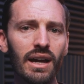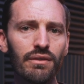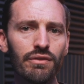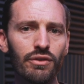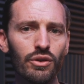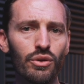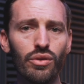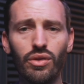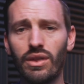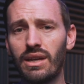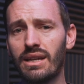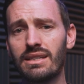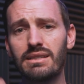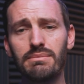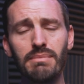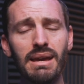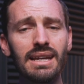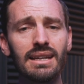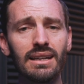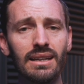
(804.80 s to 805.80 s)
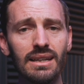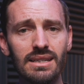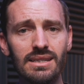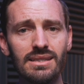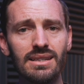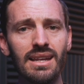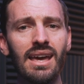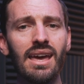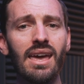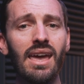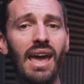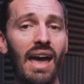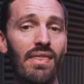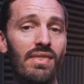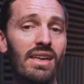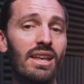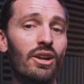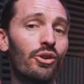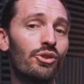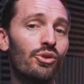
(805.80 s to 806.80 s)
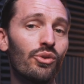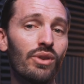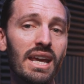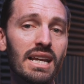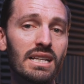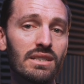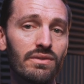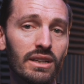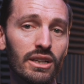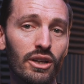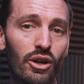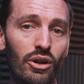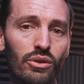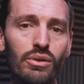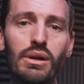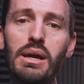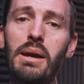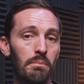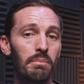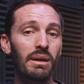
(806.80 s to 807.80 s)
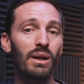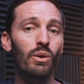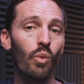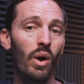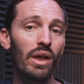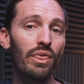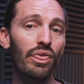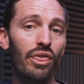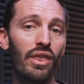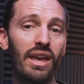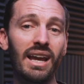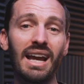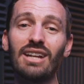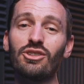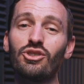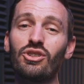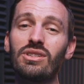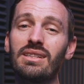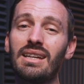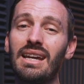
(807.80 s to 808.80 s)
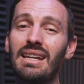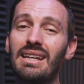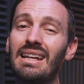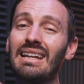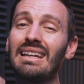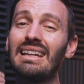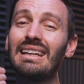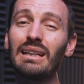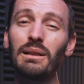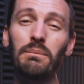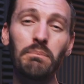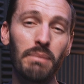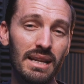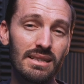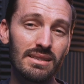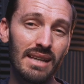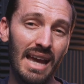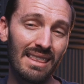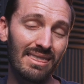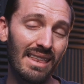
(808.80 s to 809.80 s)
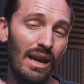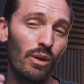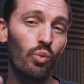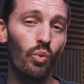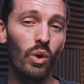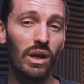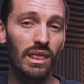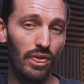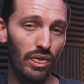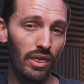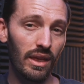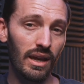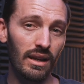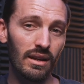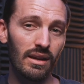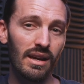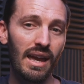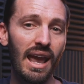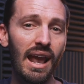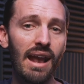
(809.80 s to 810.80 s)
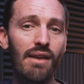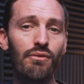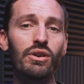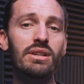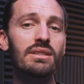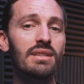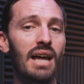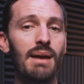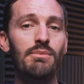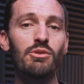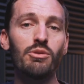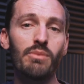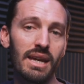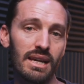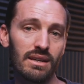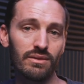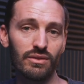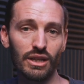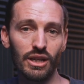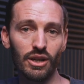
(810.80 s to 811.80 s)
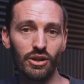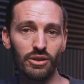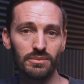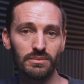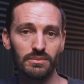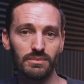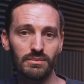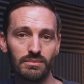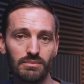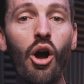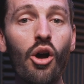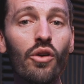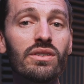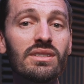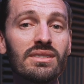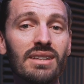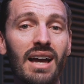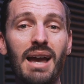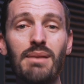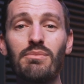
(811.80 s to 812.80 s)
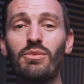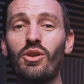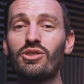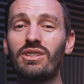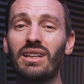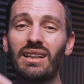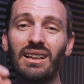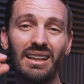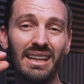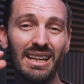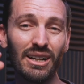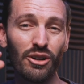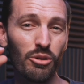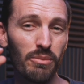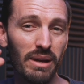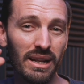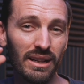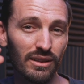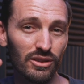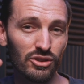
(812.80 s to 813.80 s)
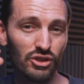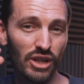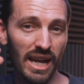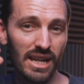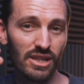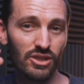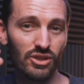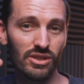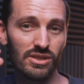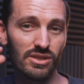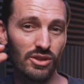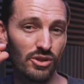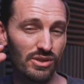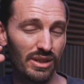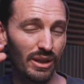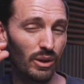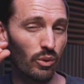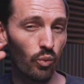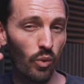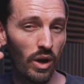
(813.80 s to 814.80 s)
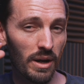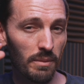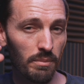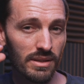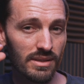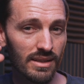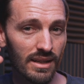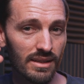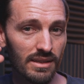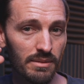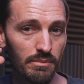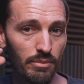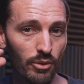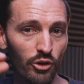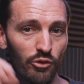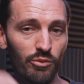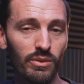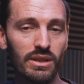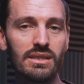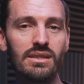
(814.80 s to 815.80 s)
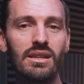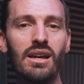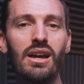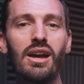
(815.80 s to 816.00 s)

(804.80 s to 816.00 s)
a few things, make a list, and then on your next video, pick one thing and just get a little better at that one thing every time you make a video. Over time, those little incremental changes, those little 1% improvements